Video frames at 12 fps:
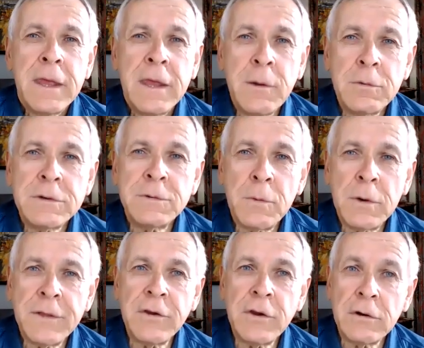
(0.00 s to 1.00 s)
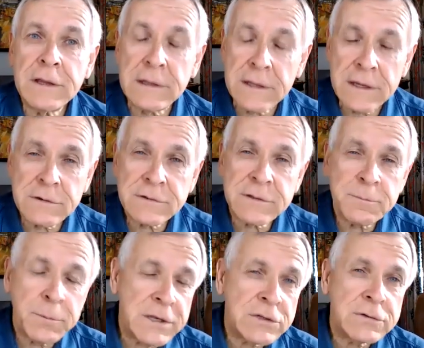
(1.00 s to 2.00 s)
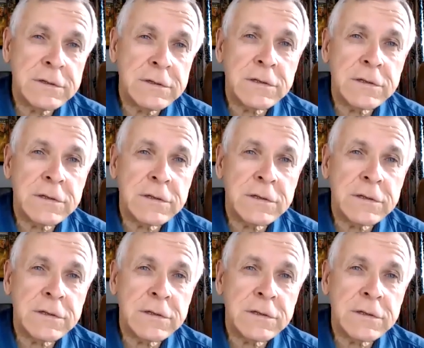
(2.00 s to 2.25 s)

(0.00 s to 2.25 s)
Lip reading: He was one of the early leaders in Peachtree